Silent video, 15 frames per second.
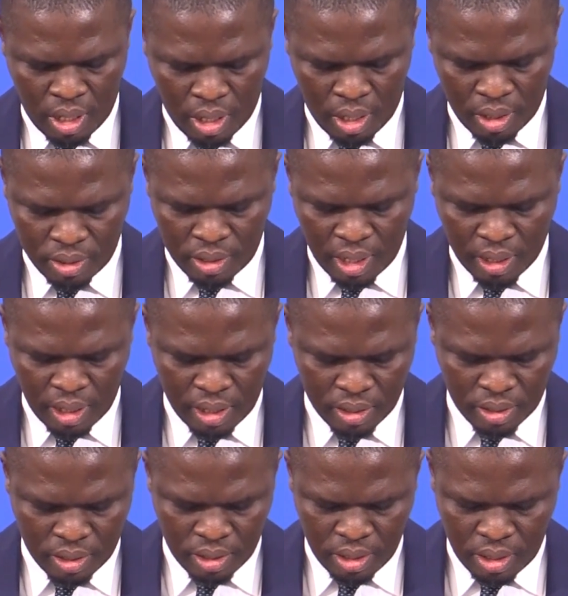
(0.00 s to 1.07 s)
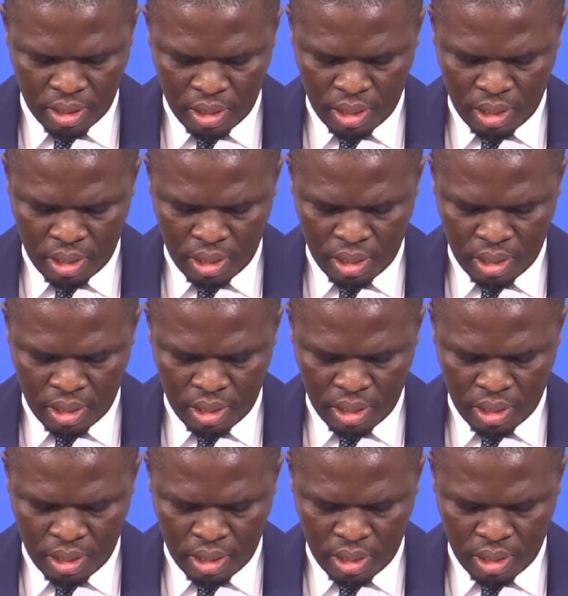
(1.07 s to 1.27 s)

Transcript: uh, seconds.